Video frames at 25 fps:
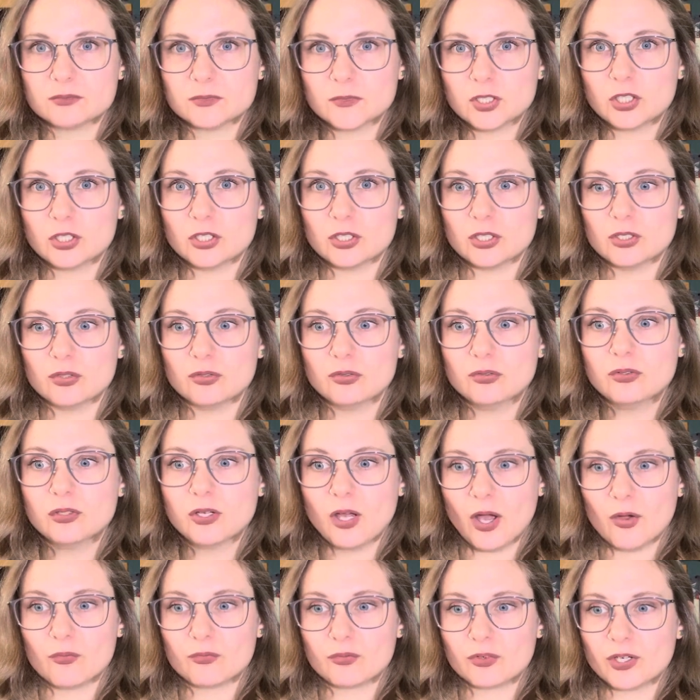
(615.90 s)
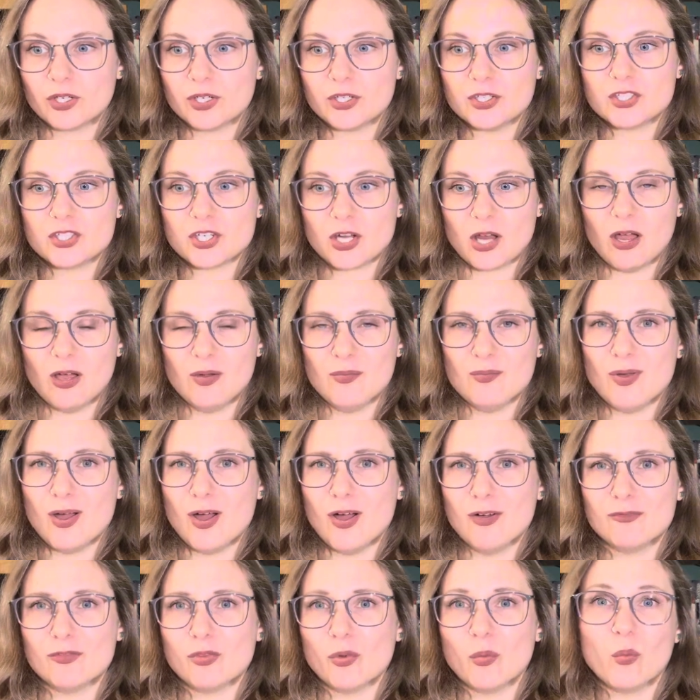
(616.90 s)
good coverage
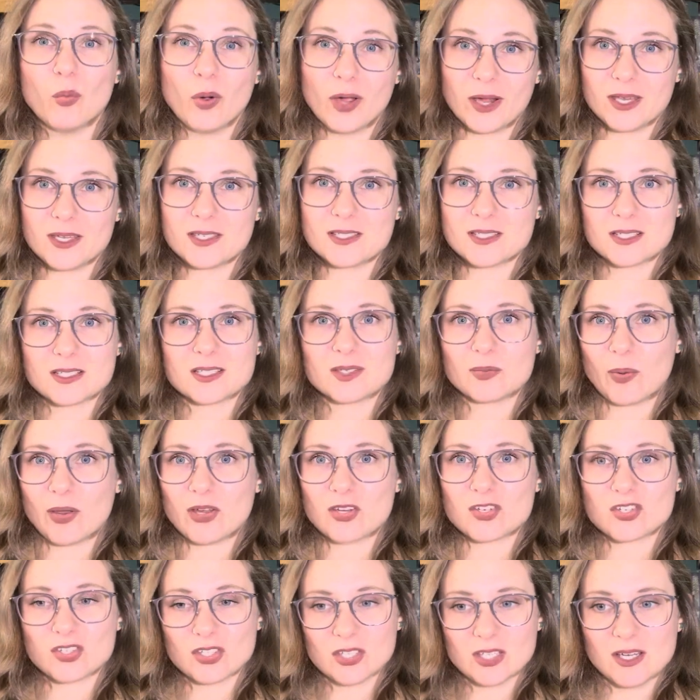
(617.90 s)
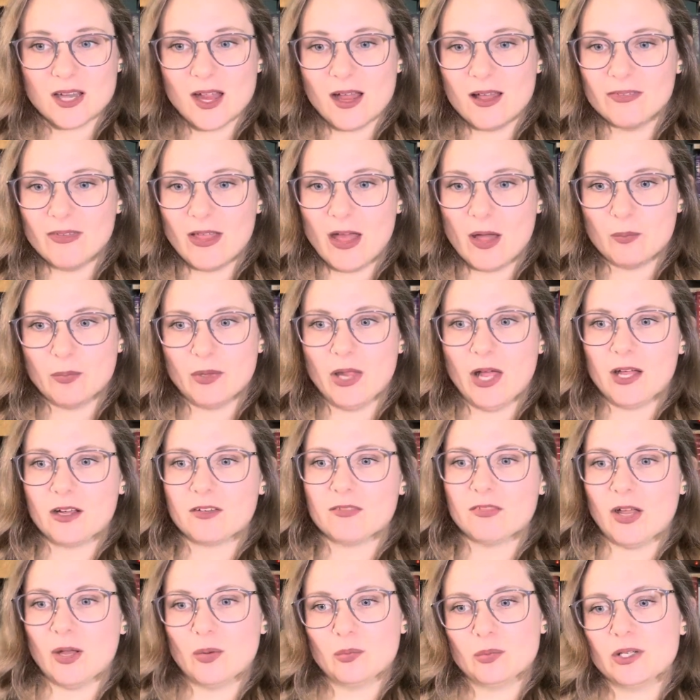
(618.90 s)
of the white, especially on that black
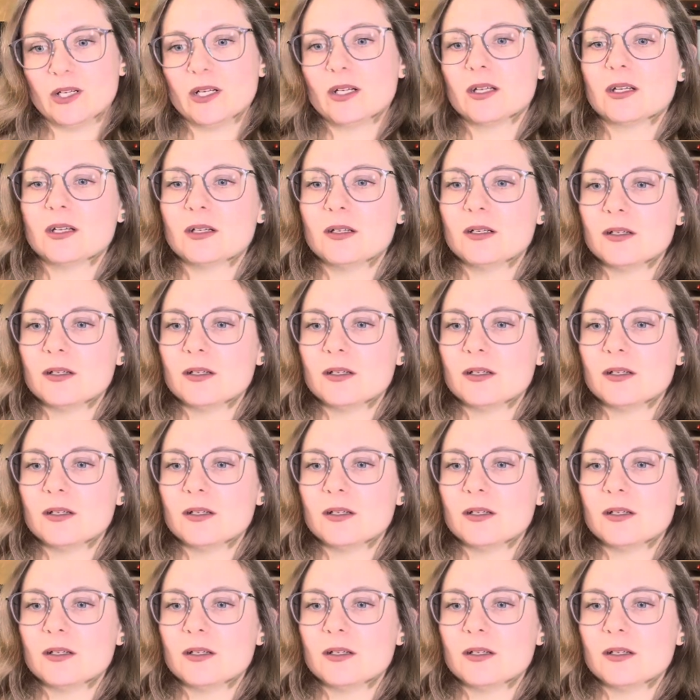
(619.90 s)
fabric.